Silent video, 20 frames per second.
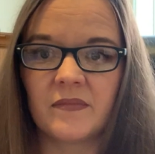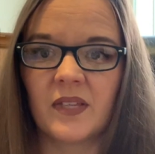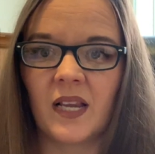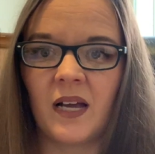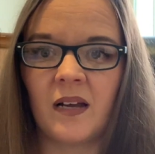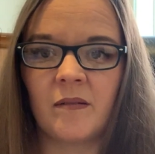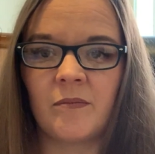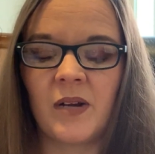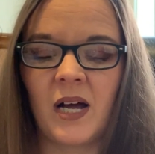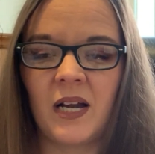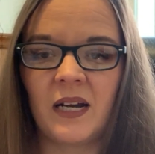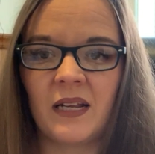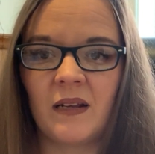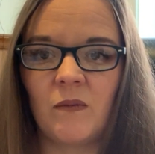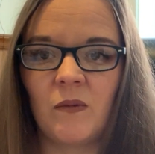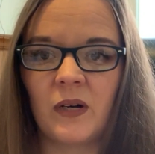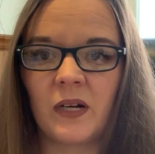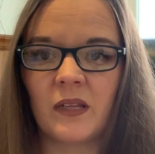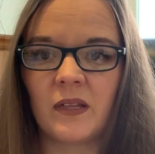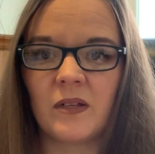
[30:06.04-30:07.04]
I'm not in
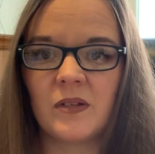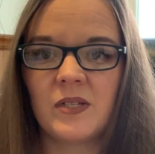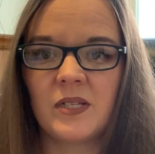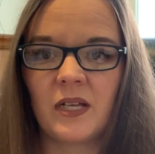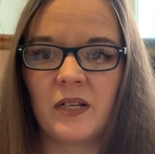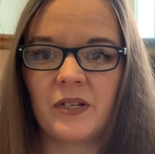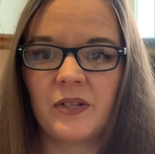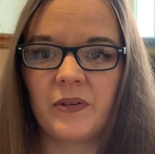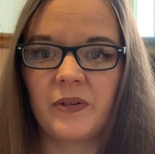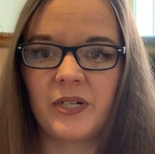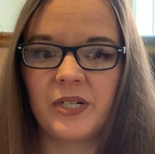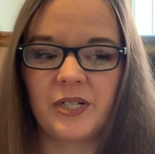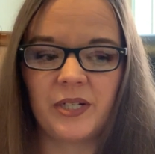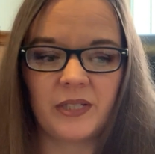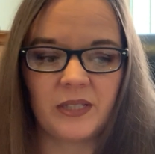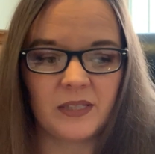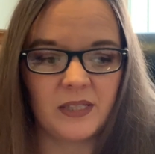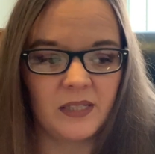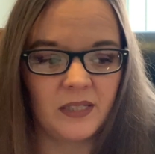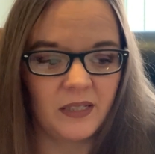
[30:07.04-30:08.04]
one of those
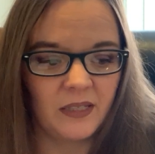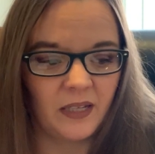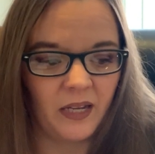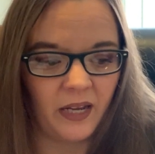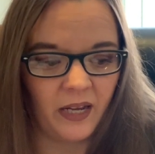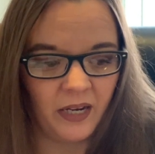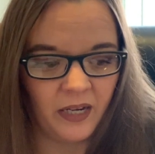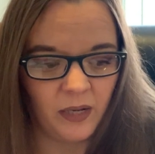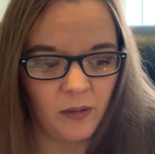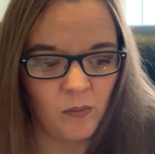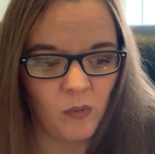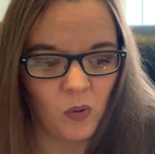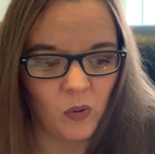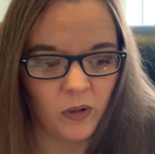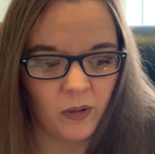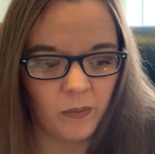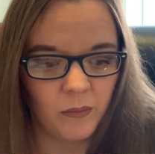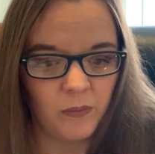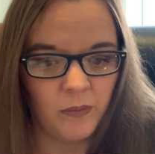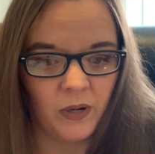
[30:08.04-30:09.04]
situations
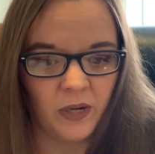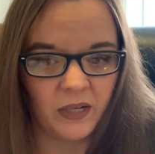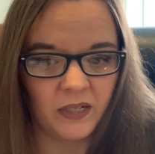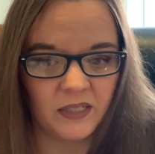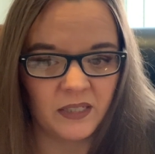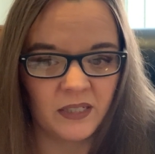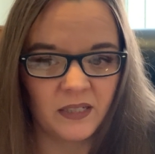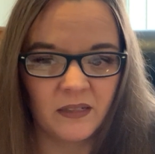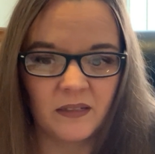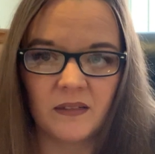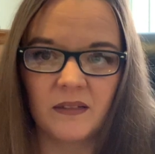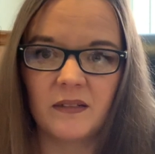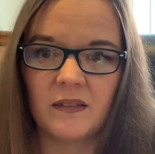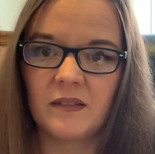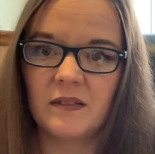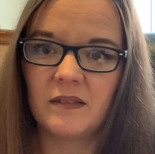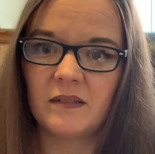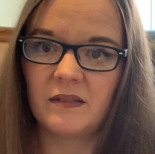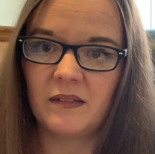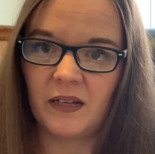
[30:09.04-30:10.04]
anymore, but
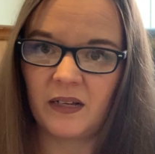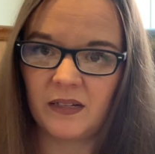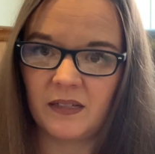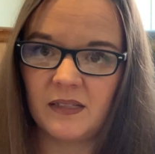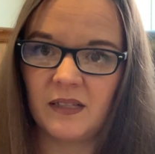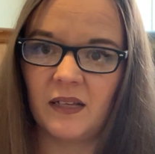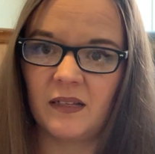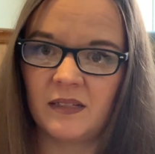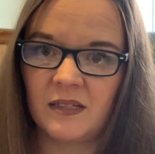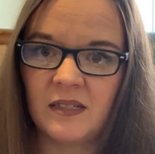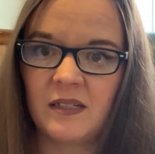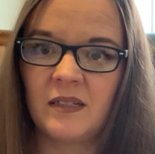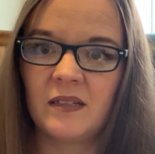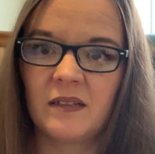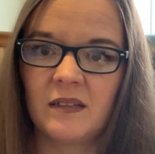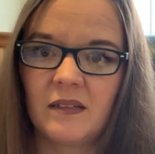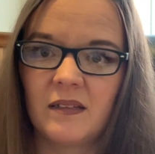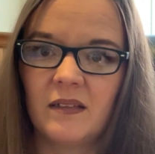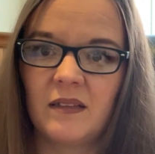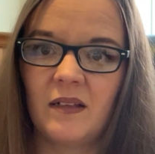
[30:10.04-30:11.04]
they exist.
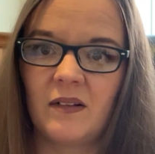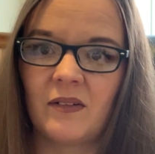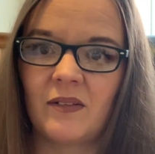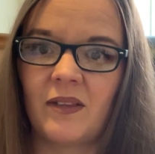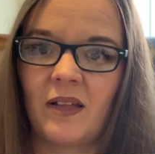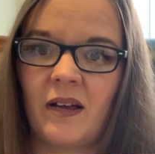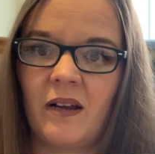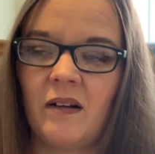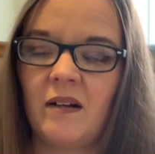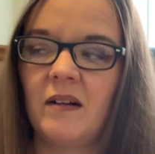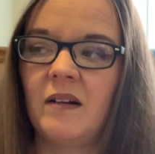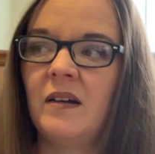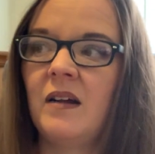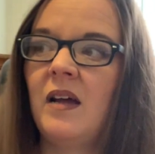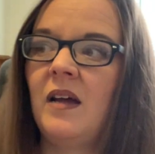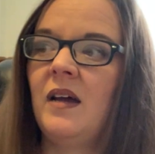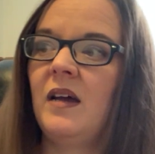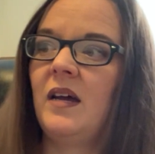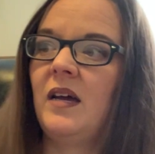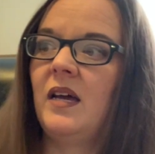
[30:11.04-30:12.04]
They're there,
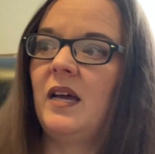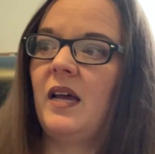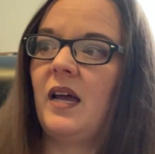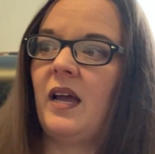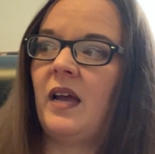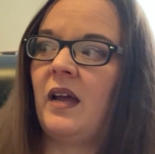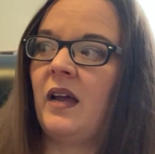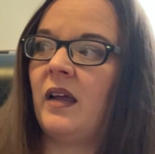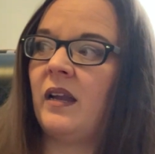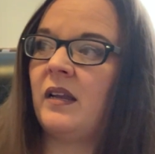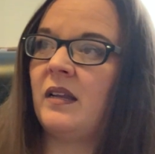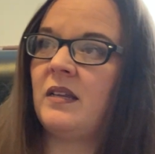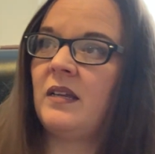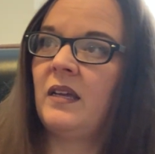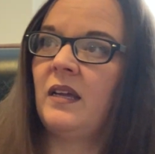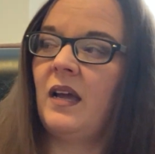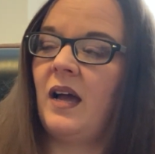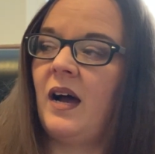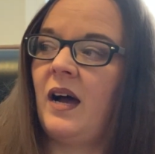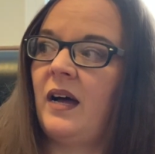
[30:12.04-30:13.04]
and
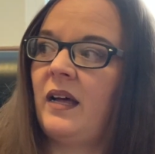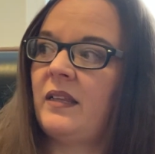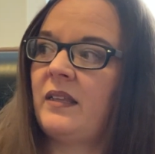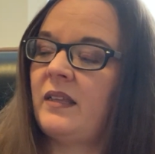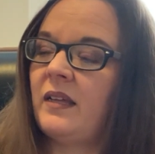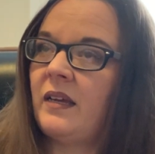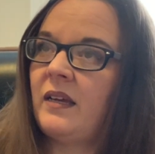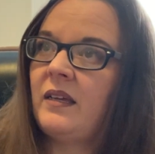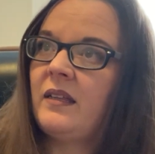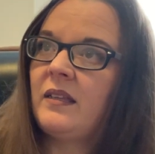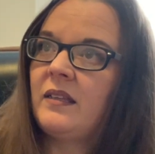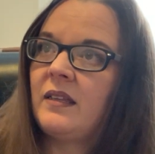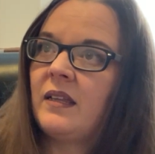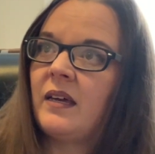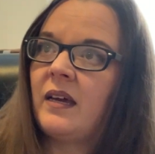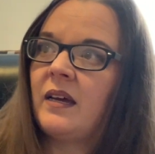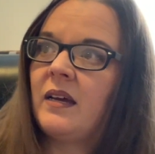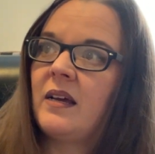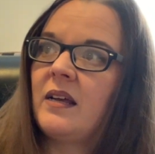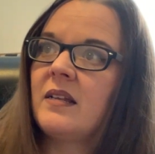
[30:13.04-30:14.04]
I think
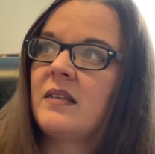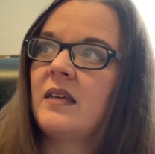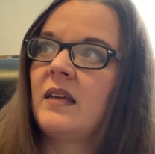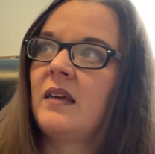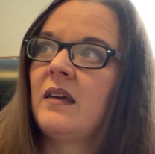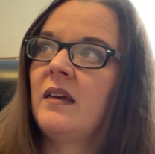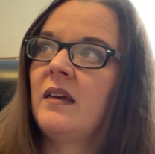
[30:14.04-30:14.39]
that